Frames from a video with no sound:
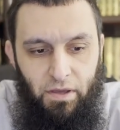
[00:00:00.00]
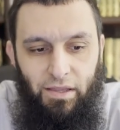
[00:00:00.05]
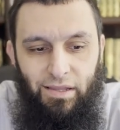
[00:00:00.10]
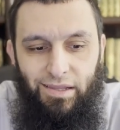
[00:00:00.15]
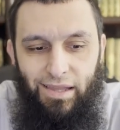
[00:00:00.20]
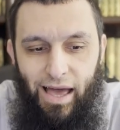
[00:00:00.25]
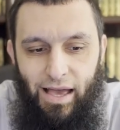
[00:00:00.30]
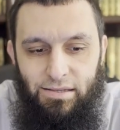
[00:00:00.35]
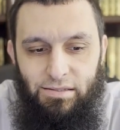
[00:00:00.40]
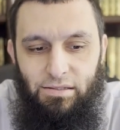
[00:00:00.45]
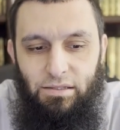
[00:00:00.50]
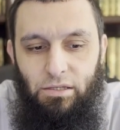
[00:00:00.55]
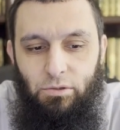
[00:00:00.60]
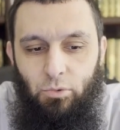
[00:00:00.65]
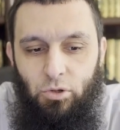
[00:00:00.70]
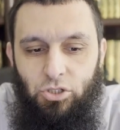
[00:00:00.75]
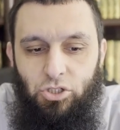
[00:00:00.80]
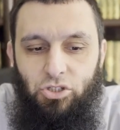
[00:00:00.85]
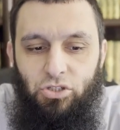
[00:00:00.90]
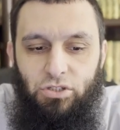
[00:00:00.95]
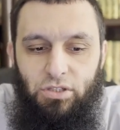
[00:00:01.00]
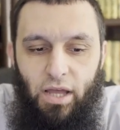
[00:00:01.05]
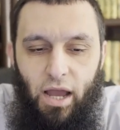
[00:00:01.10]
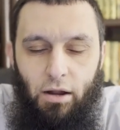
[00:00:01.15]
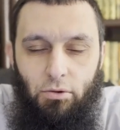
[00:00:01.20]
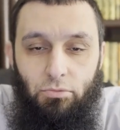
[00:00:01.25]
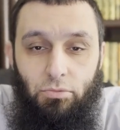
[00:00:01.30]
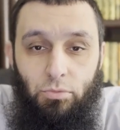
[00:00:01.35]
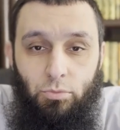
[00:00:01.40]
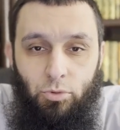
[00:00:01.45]
Lastly, one should
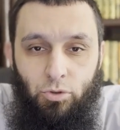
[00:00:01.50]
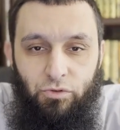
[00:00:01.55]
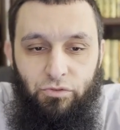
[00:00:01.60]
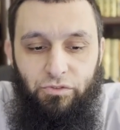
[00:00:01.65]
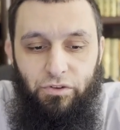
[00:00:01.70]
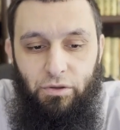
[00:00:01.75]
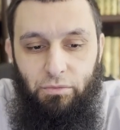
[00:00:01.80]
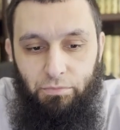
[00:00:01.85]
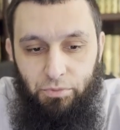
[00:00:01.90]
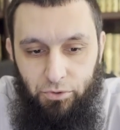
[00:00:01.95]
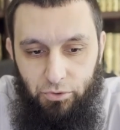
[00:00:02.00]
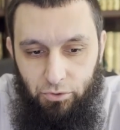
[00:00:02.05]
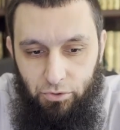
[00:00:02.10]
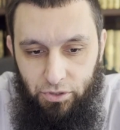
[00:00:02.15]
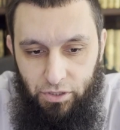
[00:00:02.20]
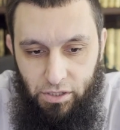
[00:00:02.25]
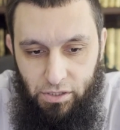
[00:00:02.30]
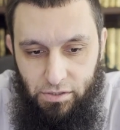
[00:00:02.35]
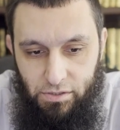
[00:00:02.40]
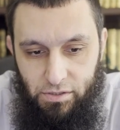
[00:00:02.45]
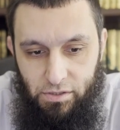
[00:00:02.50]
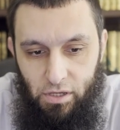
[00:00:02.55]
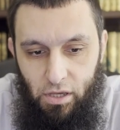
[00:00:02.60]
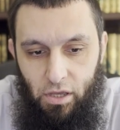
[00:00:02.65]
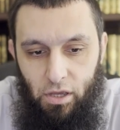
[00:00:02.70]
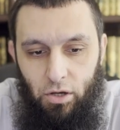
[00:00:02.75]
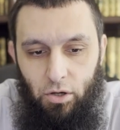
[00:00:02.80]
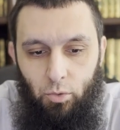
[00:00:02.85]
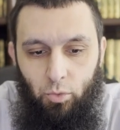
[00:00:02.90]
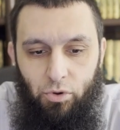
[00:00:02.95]
not remove impurities
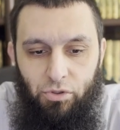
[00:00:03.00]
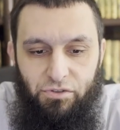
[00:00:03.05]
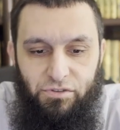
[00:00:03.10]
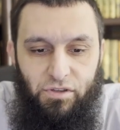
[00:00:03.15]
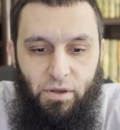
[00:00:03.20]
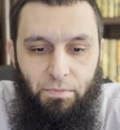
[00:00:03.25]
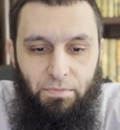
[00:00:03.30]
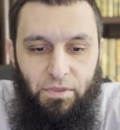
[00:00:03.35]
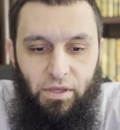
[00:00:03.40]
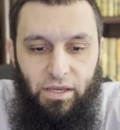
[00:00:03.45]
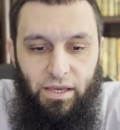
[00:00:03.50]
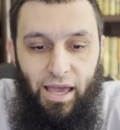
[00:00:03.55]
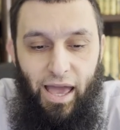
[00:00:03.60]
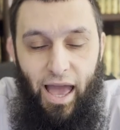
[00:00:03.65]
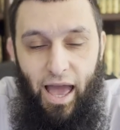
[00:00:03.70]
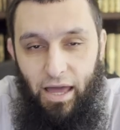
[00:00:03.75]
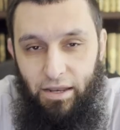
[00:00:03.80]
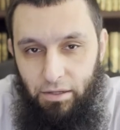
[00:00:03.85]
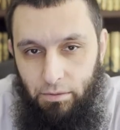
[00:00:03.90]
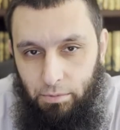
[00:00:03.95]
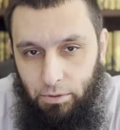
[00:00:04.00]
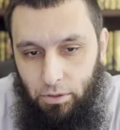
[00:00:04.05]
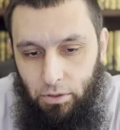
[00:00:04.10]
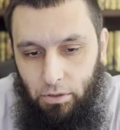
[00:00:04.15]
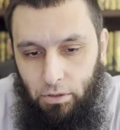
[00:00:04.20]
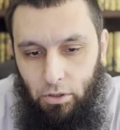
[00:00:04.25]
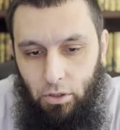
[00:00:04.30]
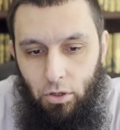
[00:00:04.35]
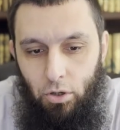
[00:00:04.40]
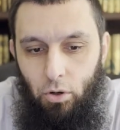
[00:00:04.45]
with something
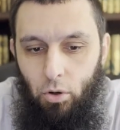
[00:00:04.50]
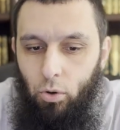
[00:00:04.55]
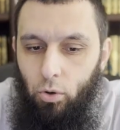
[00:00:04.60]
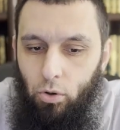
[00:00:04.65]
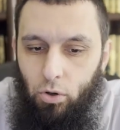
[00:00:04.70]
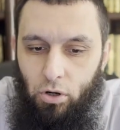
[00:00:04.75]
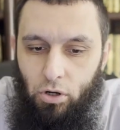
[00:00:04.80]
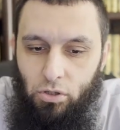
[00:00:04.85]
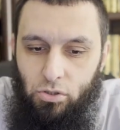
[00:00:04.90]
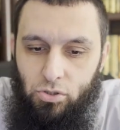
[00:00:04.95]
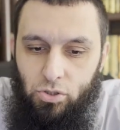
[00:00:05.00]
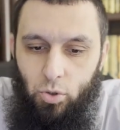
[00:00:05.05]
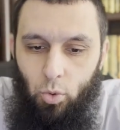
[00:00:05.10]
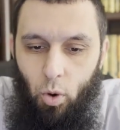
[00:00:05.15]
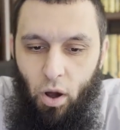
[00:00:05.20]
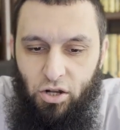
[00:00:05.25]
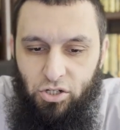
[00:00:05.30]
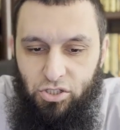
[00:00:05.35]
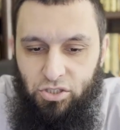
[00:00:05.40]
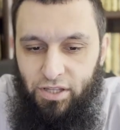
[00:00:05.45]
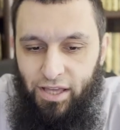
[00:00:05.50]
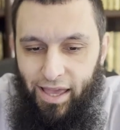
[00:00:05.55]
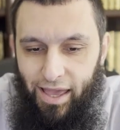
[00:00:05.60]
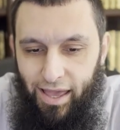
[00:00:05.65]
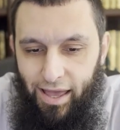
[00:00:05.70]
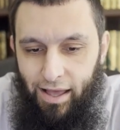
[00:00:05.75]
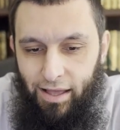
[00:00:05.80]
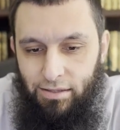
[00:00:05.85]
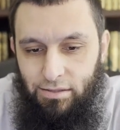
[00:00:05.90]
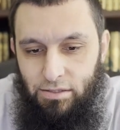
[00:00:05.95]
edible or to wash the
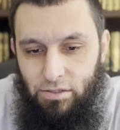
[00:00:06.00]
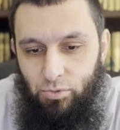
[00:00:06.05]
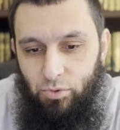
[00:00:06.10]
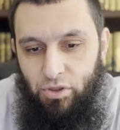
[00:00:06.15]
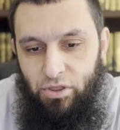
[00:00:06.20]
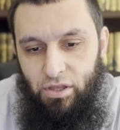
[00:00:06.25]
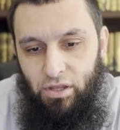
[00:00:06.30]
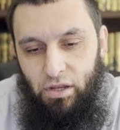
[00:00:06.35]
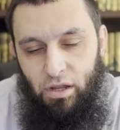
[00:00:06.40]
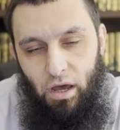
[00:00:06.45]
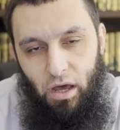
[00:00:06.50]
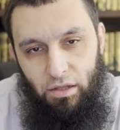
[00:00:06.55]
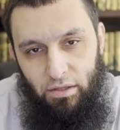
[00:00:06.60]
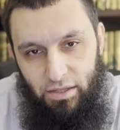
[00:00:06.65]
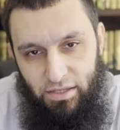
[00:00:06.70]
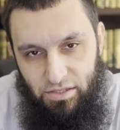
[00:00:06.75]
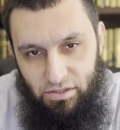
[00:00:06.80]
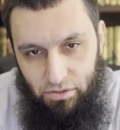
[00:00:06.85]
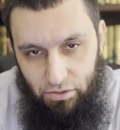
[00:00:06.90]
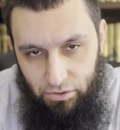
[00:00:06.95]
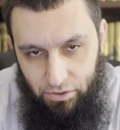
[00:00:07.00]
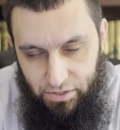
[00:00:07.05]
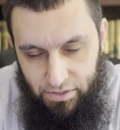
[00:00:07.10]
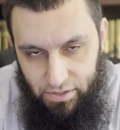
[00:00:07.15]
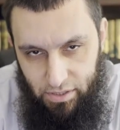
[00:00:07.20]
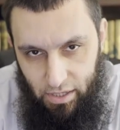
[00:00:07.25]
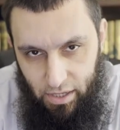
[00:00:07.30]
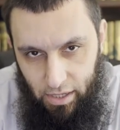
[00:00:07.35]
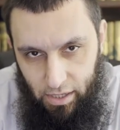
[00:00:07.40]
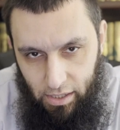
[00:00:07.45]
hands with it unless there
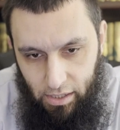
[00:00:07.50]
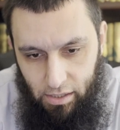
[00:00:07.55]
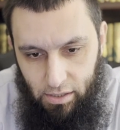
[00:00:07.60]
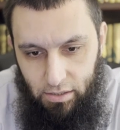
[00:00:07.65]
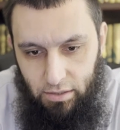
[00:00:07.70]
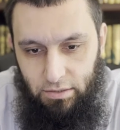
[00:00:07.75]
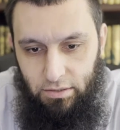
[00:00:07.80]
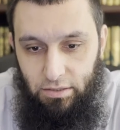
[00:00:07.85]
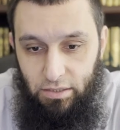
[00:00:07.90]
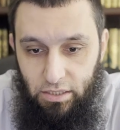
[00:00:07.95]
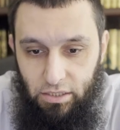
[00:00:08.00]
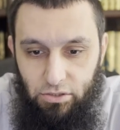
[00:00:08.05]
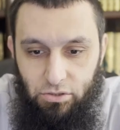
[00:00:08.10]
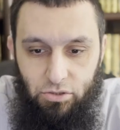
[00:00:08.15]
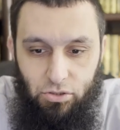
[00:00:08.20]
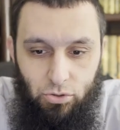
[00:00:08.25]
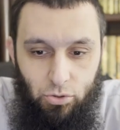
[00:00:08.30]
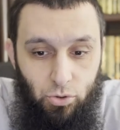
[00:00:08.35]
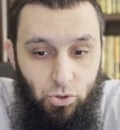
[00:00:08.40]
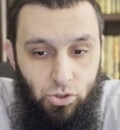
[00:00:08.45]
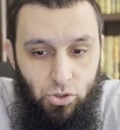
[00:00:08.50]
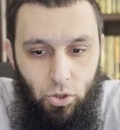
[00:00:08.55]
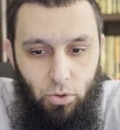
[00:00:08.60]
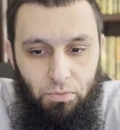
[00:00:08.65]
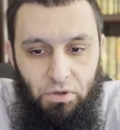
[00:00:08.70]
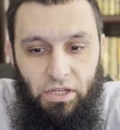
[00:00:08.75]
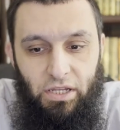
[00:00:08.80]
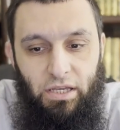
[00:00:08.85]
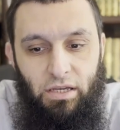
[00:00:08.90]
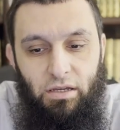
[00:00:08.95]
is a need to do so,
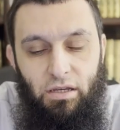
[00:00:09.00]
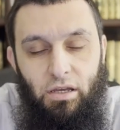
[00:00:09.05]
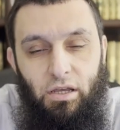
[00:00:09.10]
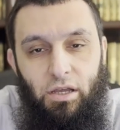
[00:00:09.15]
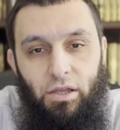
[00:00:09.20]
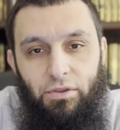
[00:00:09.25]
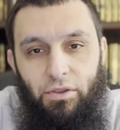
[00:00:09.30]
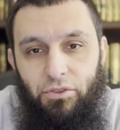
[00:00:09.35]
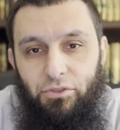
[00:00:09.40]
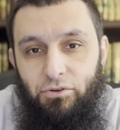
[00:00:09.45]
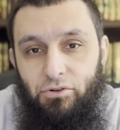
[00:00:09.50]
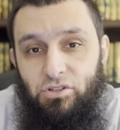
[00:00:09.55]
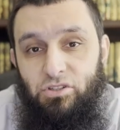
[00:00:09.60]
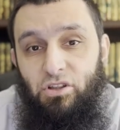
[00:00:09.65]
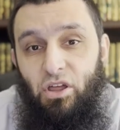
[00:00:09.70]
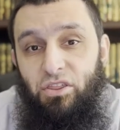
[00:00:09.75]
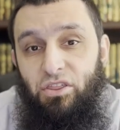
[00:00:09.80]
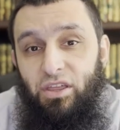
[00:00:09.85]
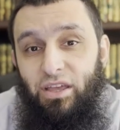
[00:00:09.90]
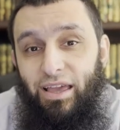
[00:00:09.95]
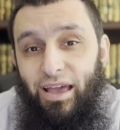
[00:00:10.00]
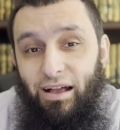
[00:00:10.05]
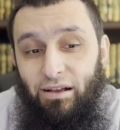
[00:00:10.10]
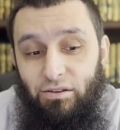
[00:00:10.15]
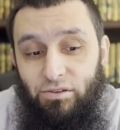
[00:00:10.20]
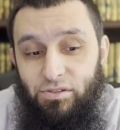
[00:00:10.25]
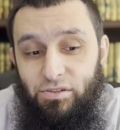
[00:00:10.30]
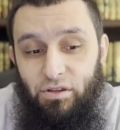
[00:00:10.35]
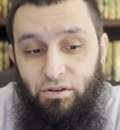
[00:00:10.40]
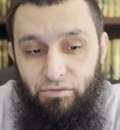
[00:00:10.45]
meaning that there is nothing
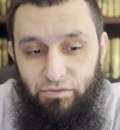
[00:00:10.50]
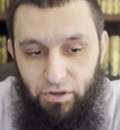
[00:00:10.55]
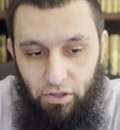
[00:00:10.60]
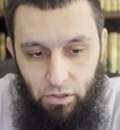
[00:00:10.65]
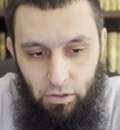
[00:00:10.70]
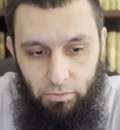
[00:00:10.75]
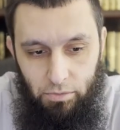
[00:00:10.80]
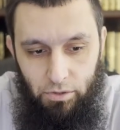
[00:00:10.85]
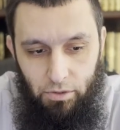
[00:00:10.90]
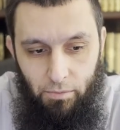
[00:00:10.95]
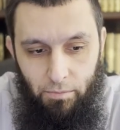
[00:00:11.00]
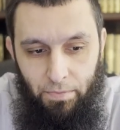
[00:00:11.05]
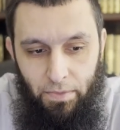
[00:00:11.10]
else available,